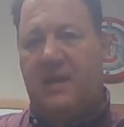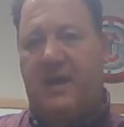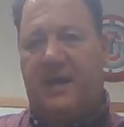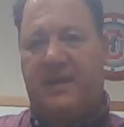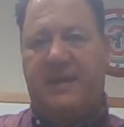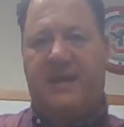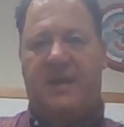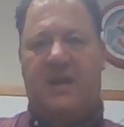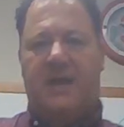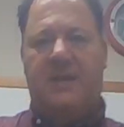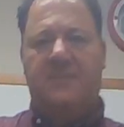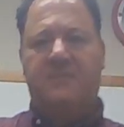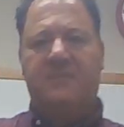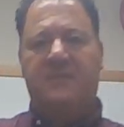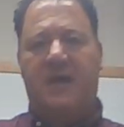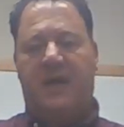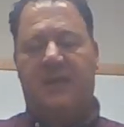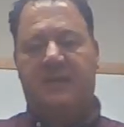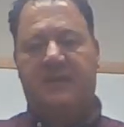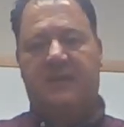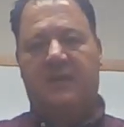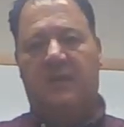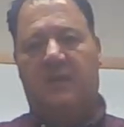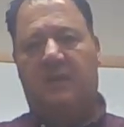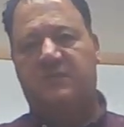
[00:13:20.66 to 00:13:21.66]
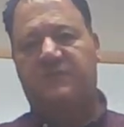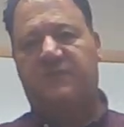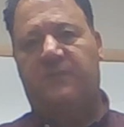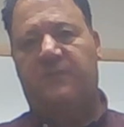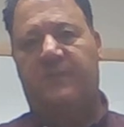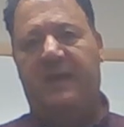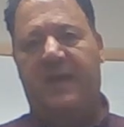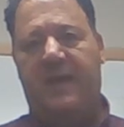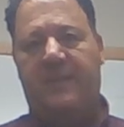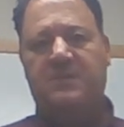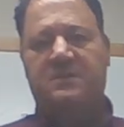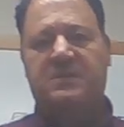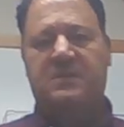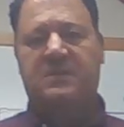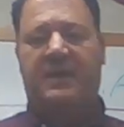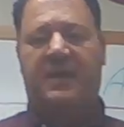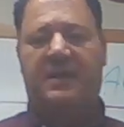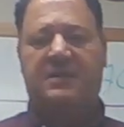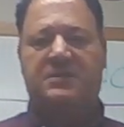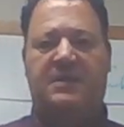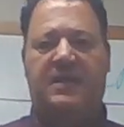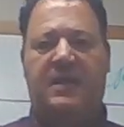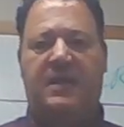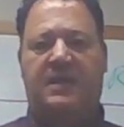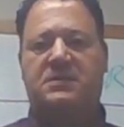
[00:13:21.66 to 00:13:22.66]
Again, I'm Don Gillis from Emerson
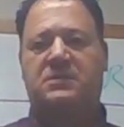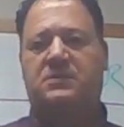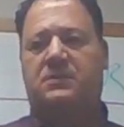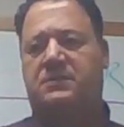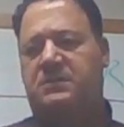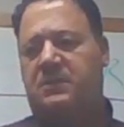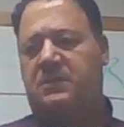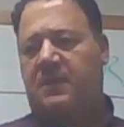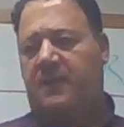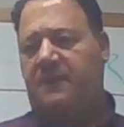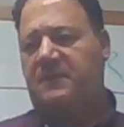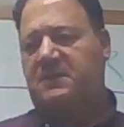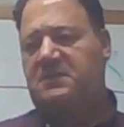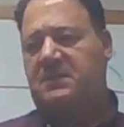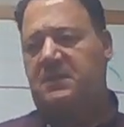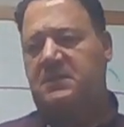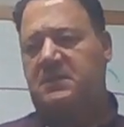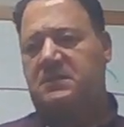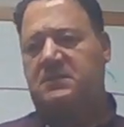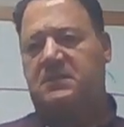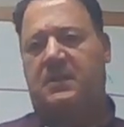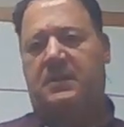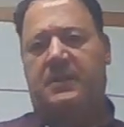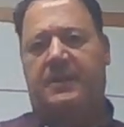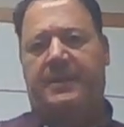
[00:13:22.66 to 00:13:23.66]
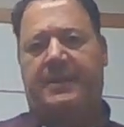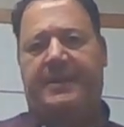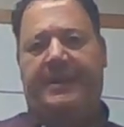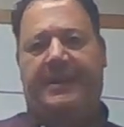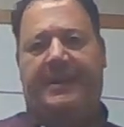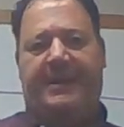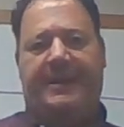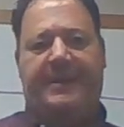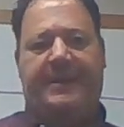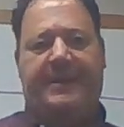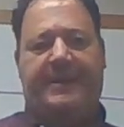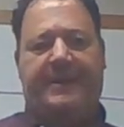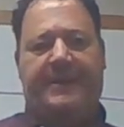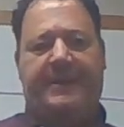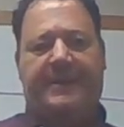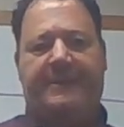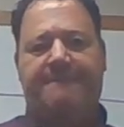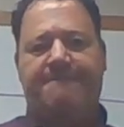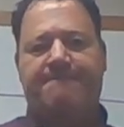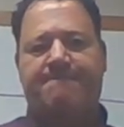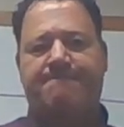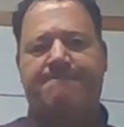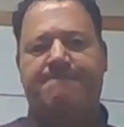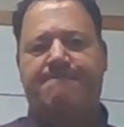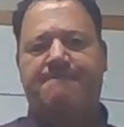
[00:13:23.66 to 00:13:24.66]
Educational Services.
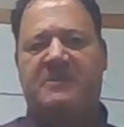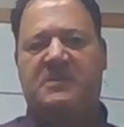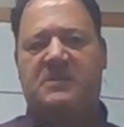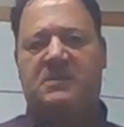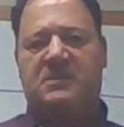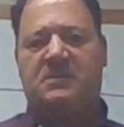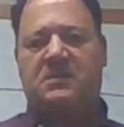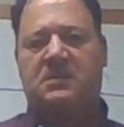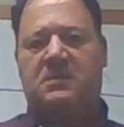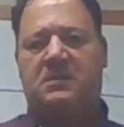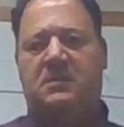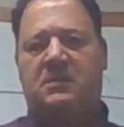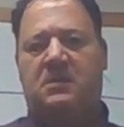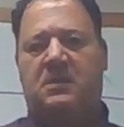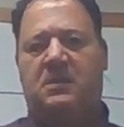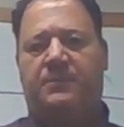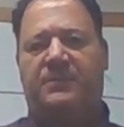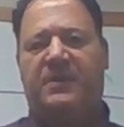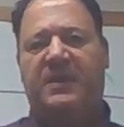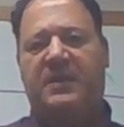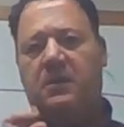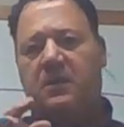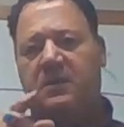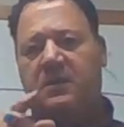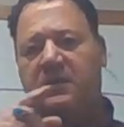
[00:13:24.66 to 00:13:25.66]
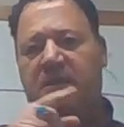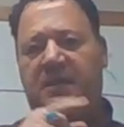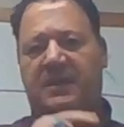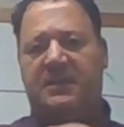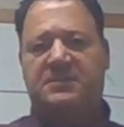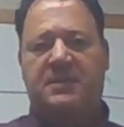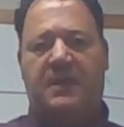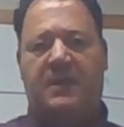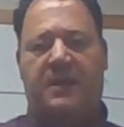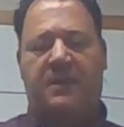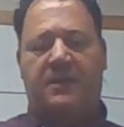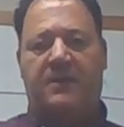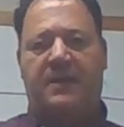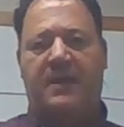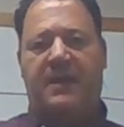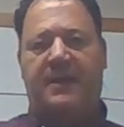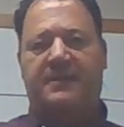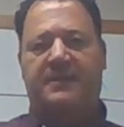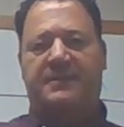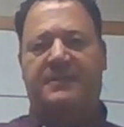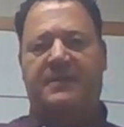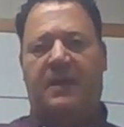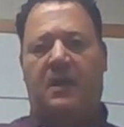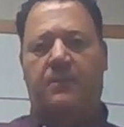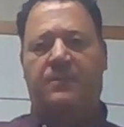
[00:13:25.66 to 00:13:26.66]
Be good to each other
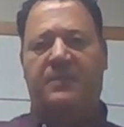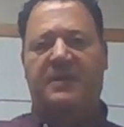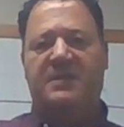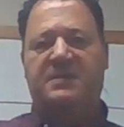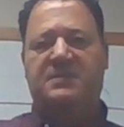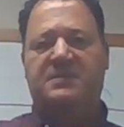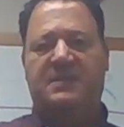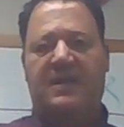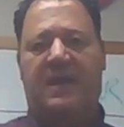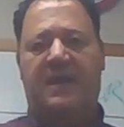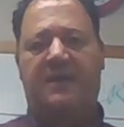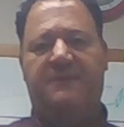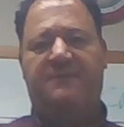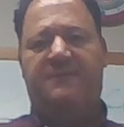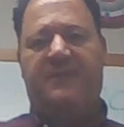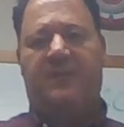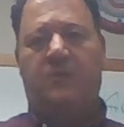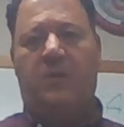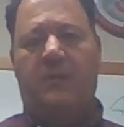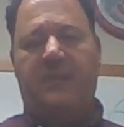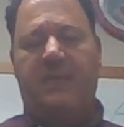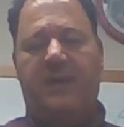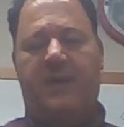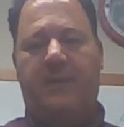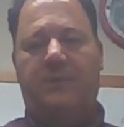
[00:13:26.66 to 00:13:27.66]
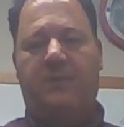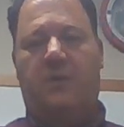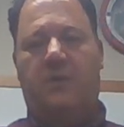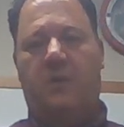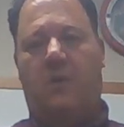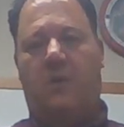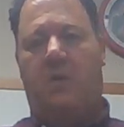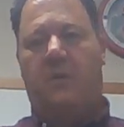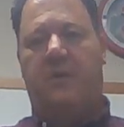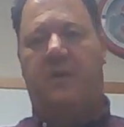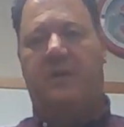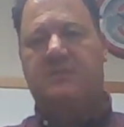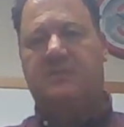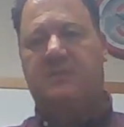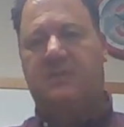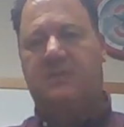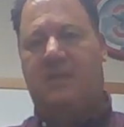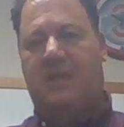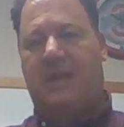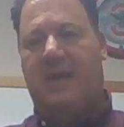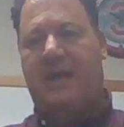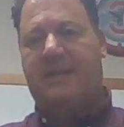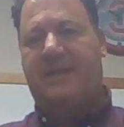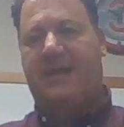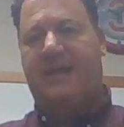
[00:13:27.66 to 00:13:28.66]
out there, be safe, and remember, always
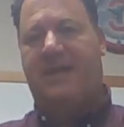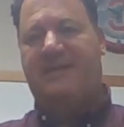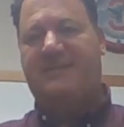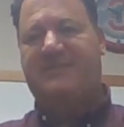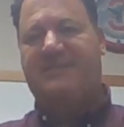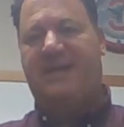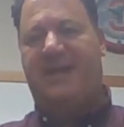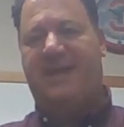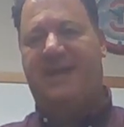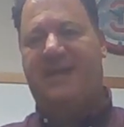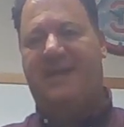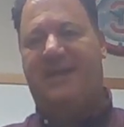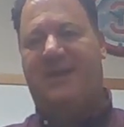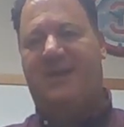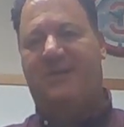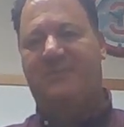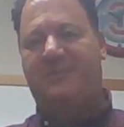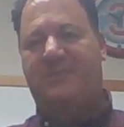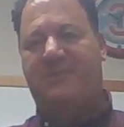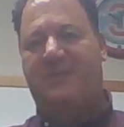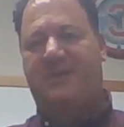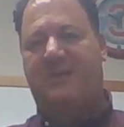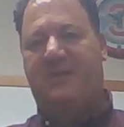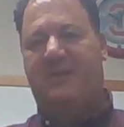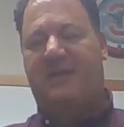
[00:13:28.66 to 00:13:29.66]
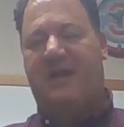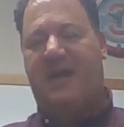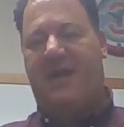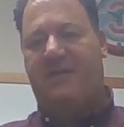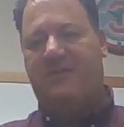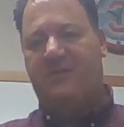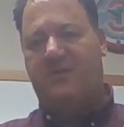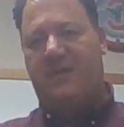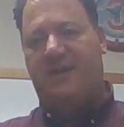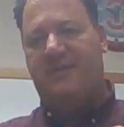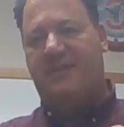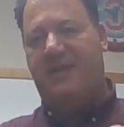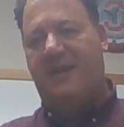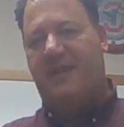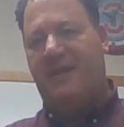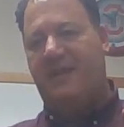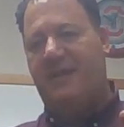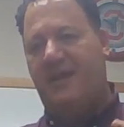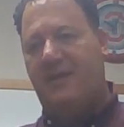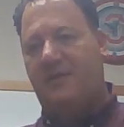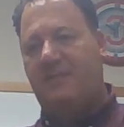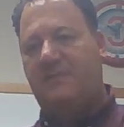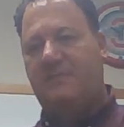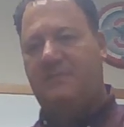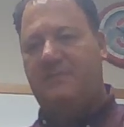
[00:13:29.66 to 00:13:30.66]
lock out, tag out. Have a great day
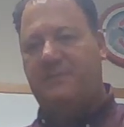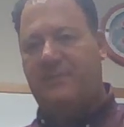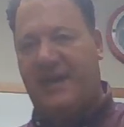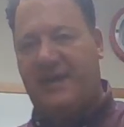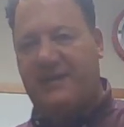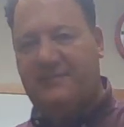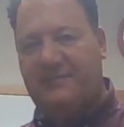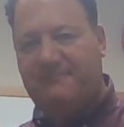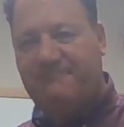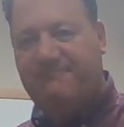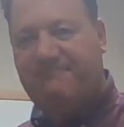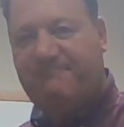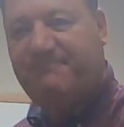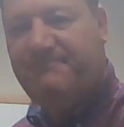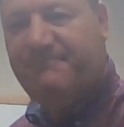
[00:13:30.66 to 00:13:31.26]
now. Bye.